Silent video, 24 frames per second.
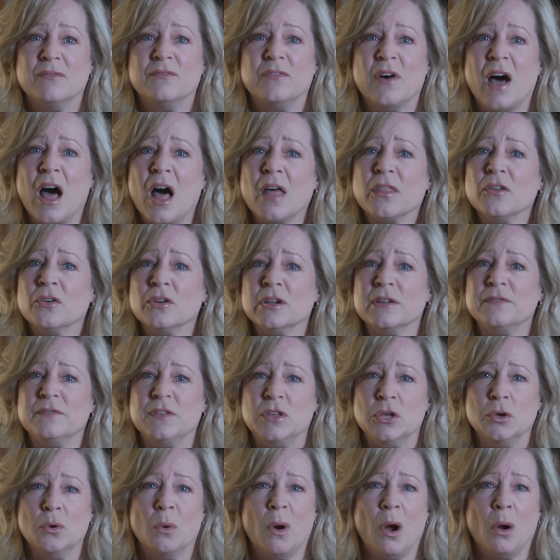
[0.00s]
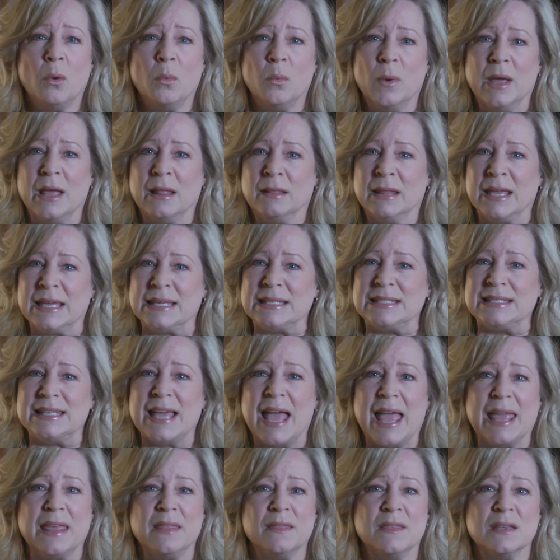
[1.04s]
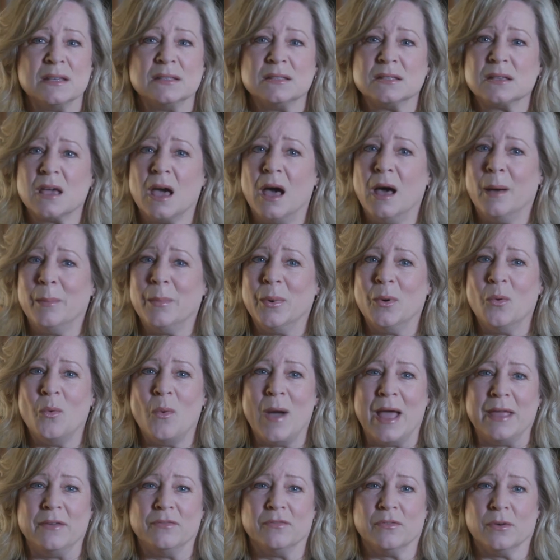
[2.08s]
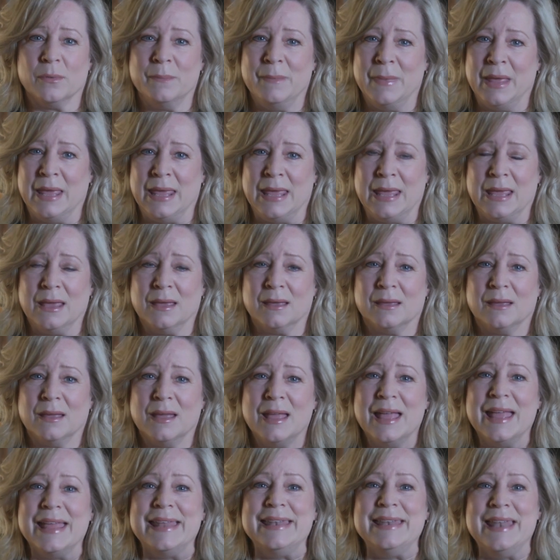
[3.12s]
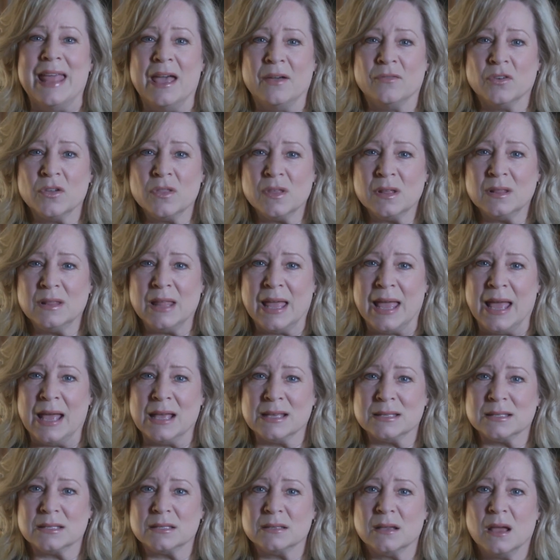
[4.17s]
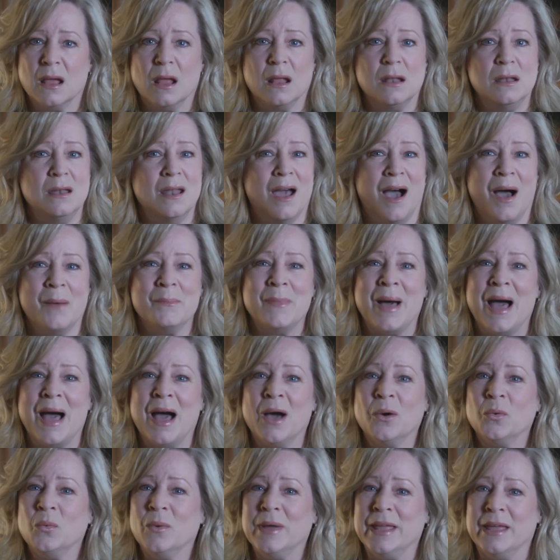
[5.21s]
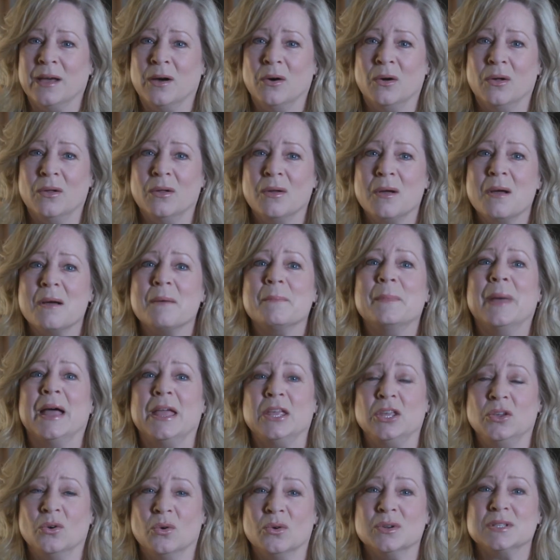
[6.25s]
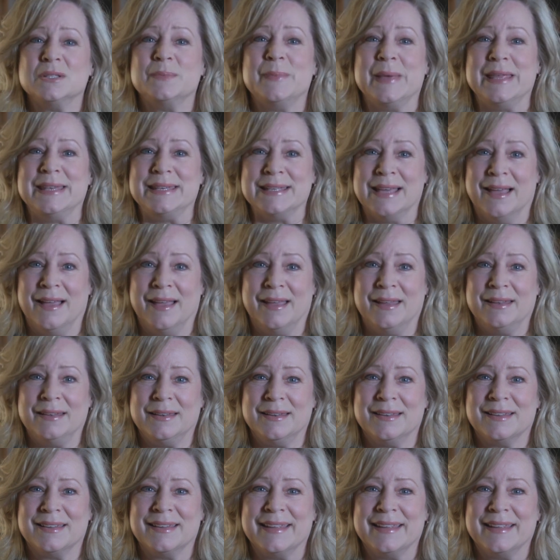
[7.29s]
"Father, if you are willing, take this cup away from me. Nevertheless, not my will, but yours be done."